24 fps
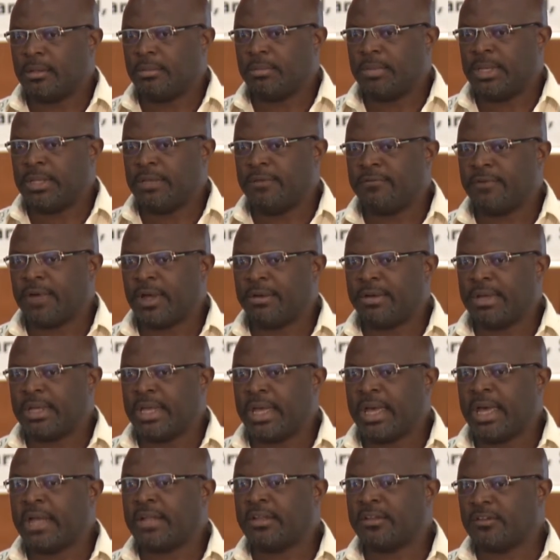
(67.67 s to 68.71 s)
been very
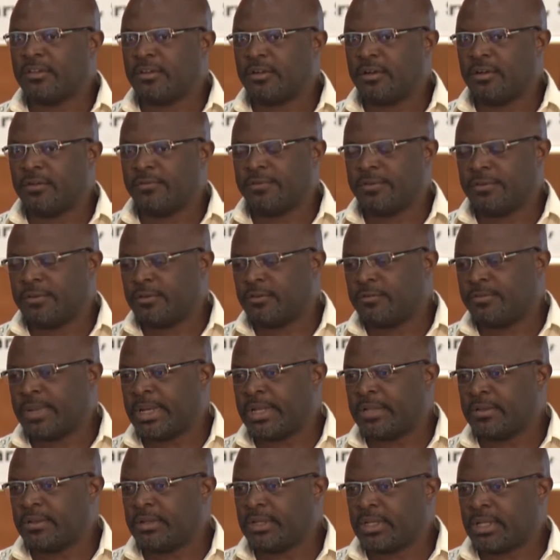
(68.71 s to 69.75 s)
hands-off with
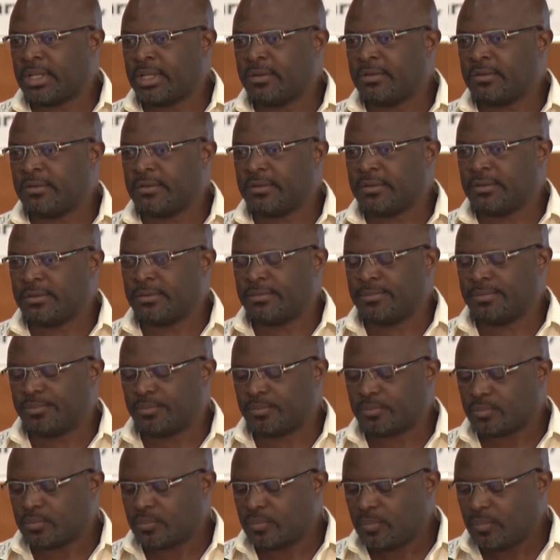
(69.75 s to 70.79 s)
respect to the council.
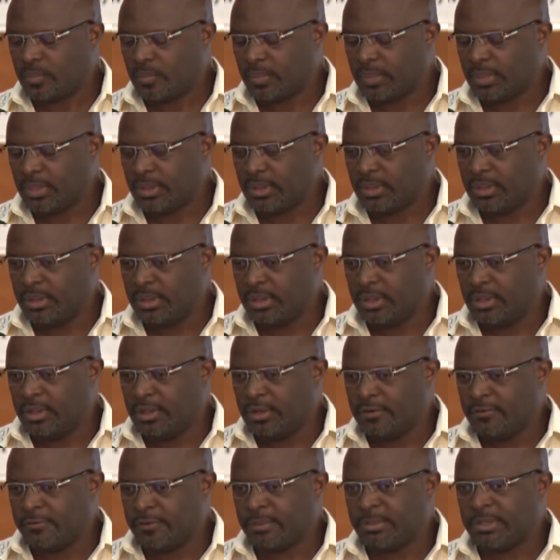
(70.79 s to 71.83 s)

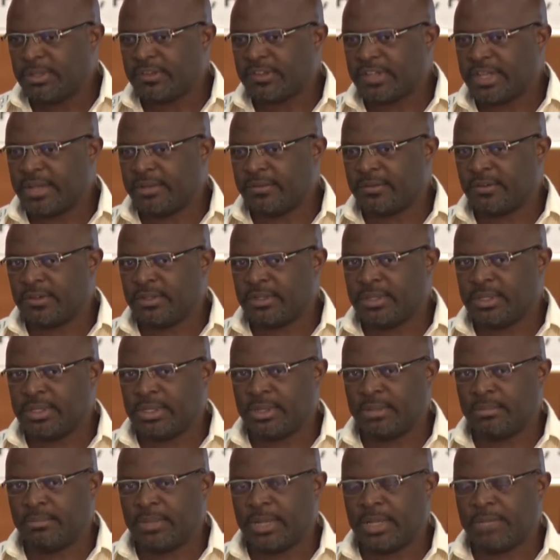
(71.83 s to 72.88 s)
From inception,
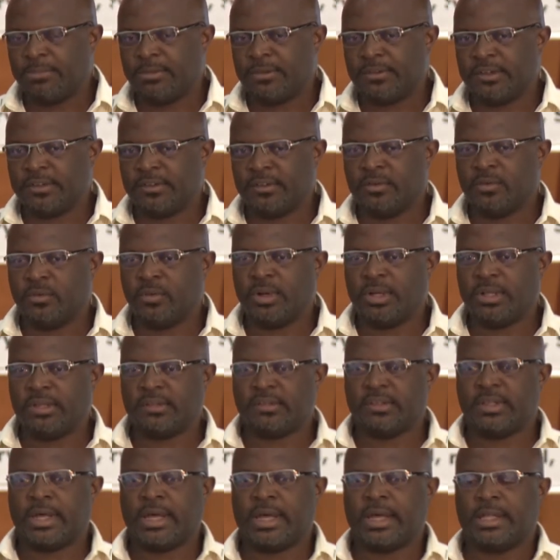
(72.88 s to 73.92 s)
my position
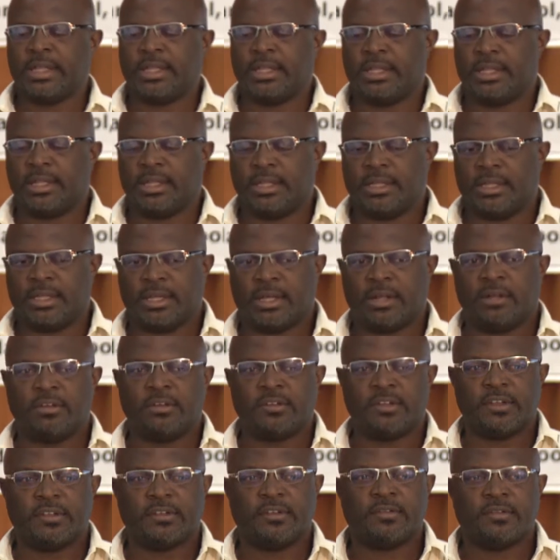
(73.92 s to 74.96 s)
was that the
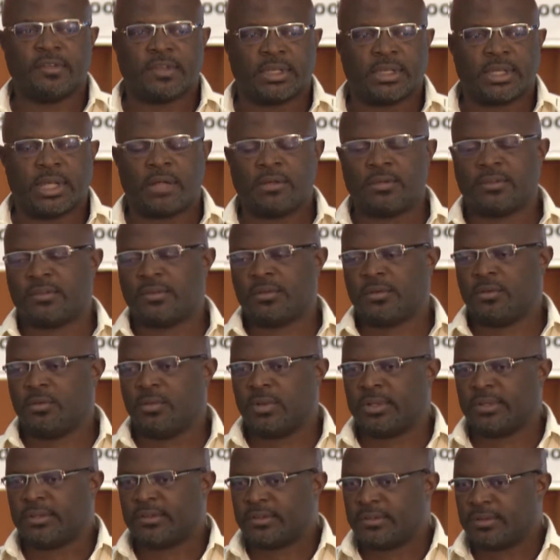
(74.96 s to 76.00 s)
Constituency Council
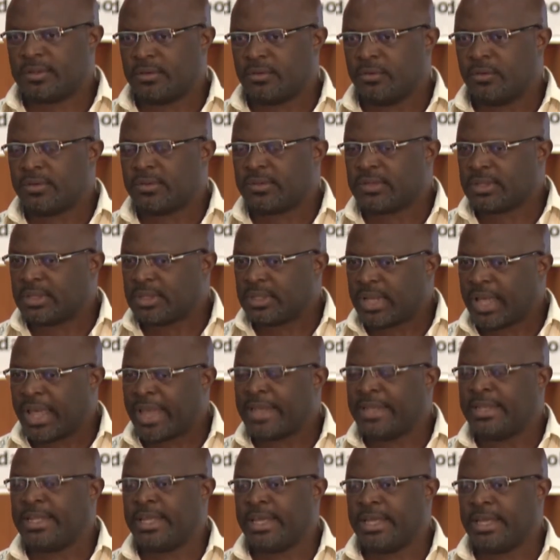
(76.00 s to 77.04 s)
was an
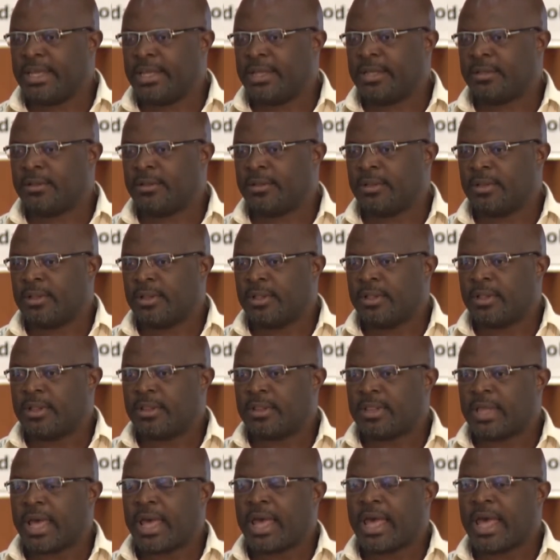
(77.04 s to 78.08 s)
idea
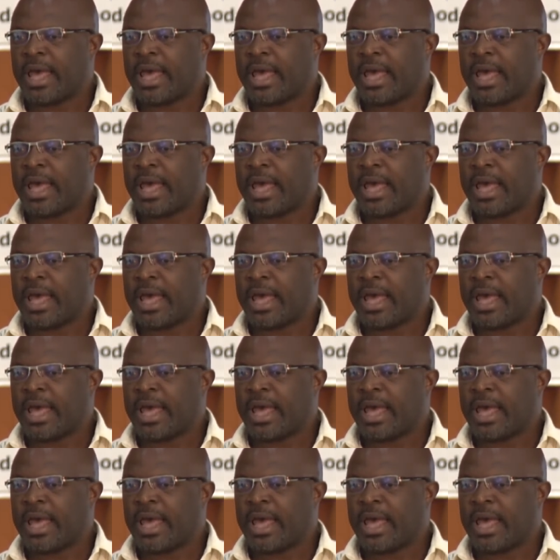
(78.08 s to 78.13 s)
that